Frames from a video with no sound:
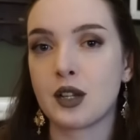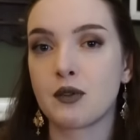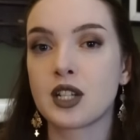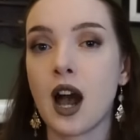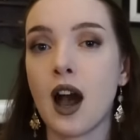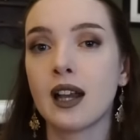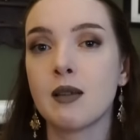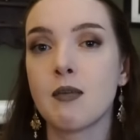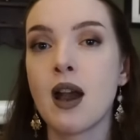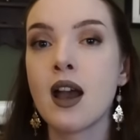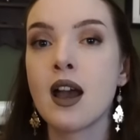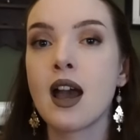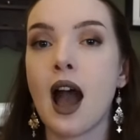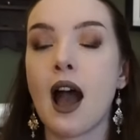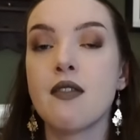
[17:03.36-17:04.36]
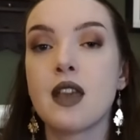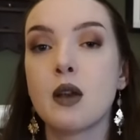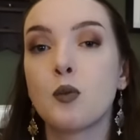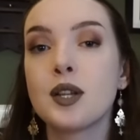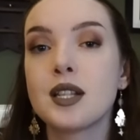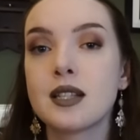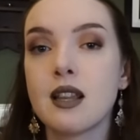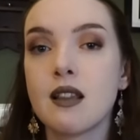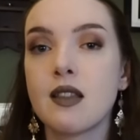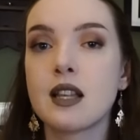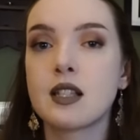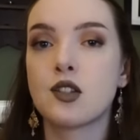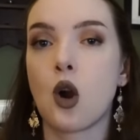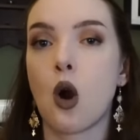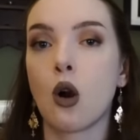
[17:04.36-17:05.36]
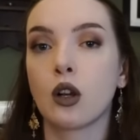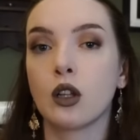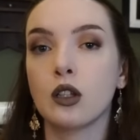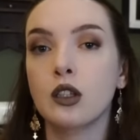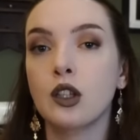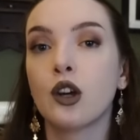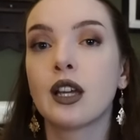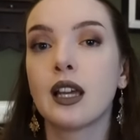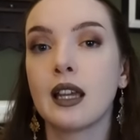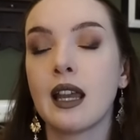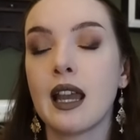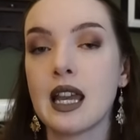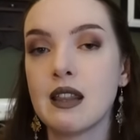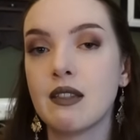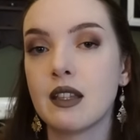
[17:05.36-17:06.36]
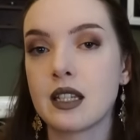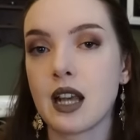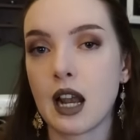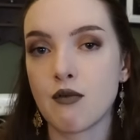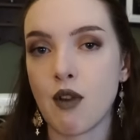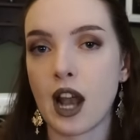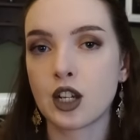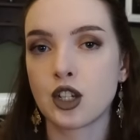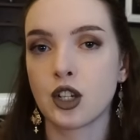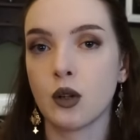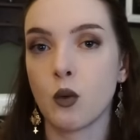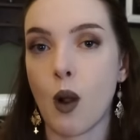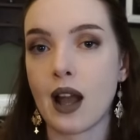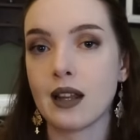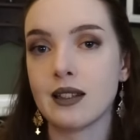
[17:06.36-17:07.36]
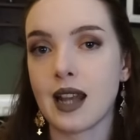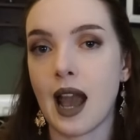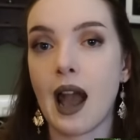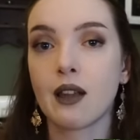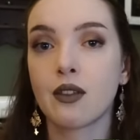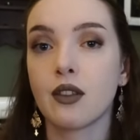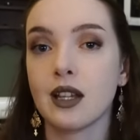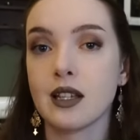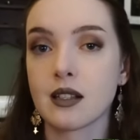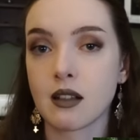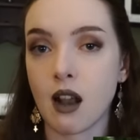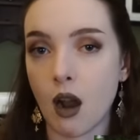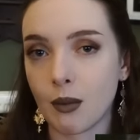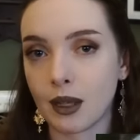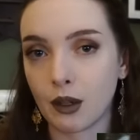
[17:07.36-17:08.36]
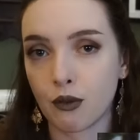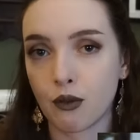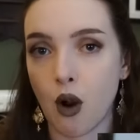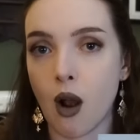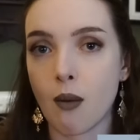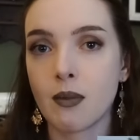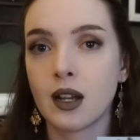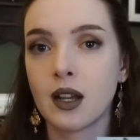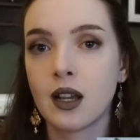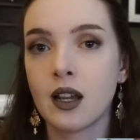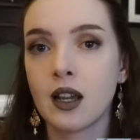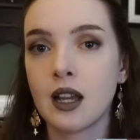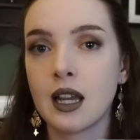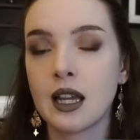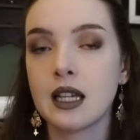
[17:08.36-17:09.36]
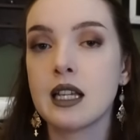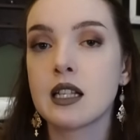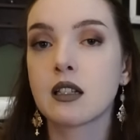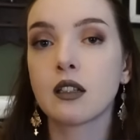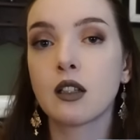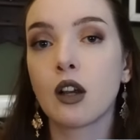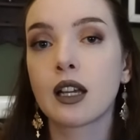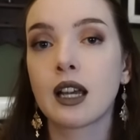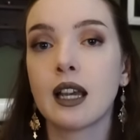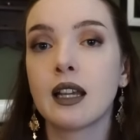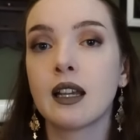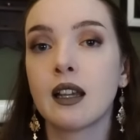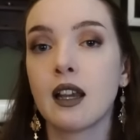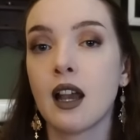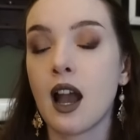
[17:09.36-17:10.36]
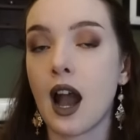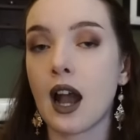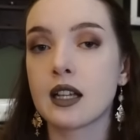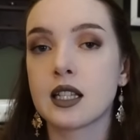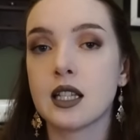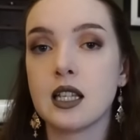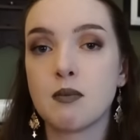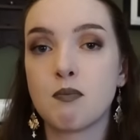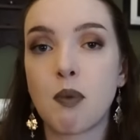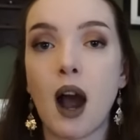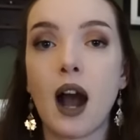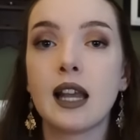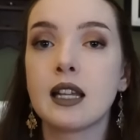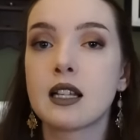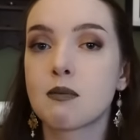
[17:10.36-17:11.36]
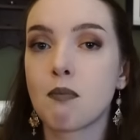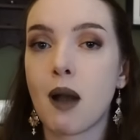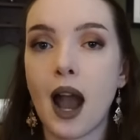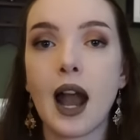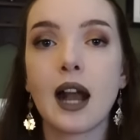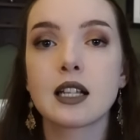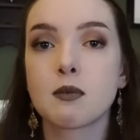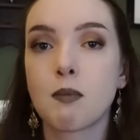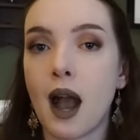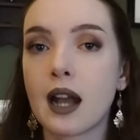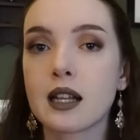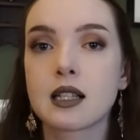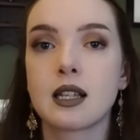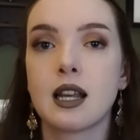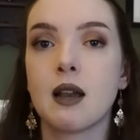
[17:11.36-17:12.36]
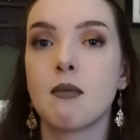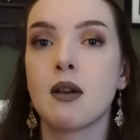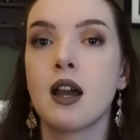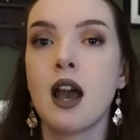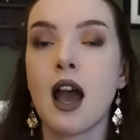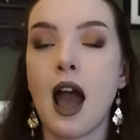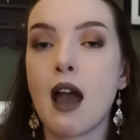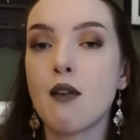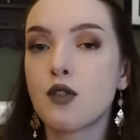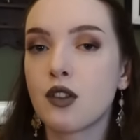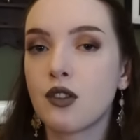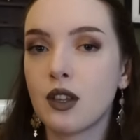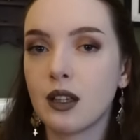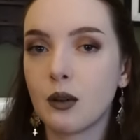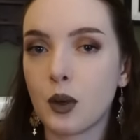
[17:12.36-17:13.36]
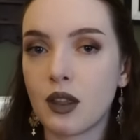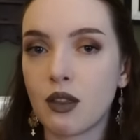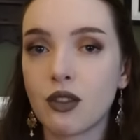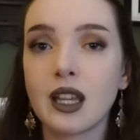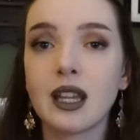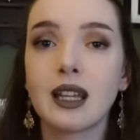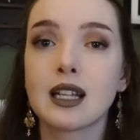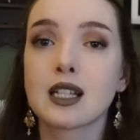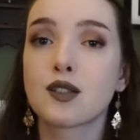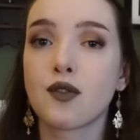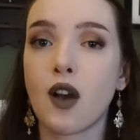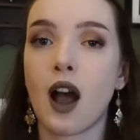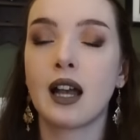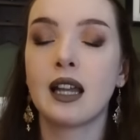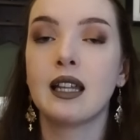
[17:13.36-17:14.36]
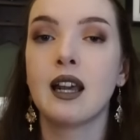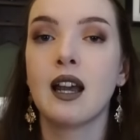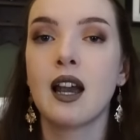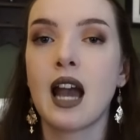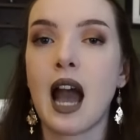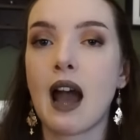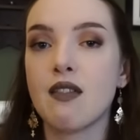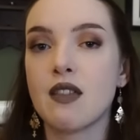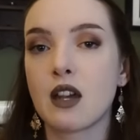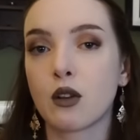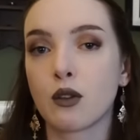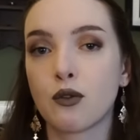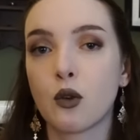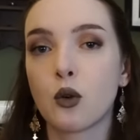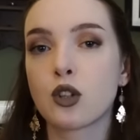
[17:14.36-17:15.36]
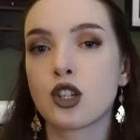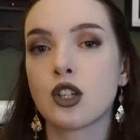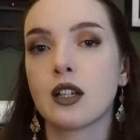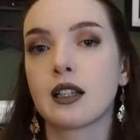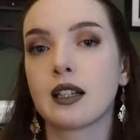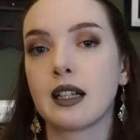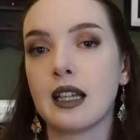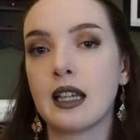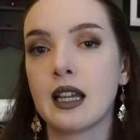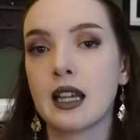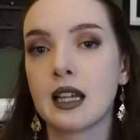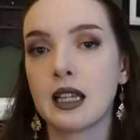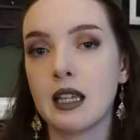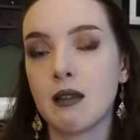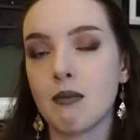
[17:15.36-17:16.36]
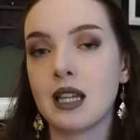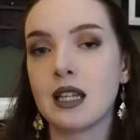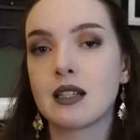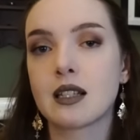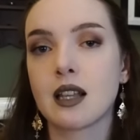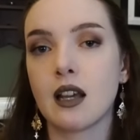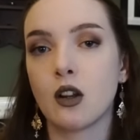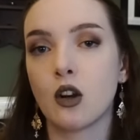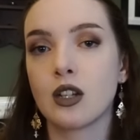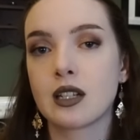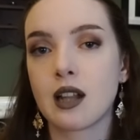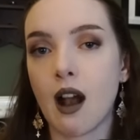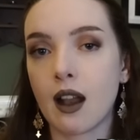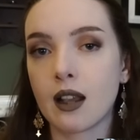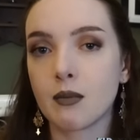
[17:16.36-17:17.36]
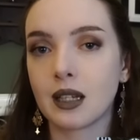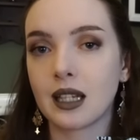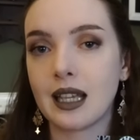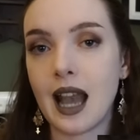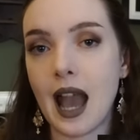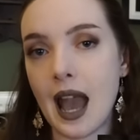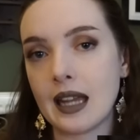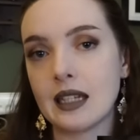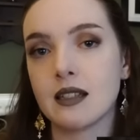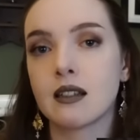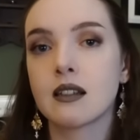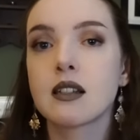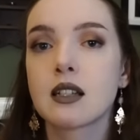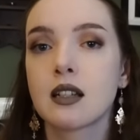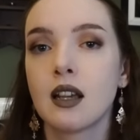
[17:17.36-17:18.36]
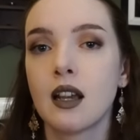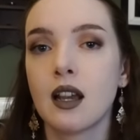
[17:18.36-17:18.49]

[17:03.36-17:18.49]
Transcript: of time, and then we see this dog looking in the direction where death is coming from. He's looking as these bikes pass past him, everything we think is fine, and then unfortunately, he meets an untimely end.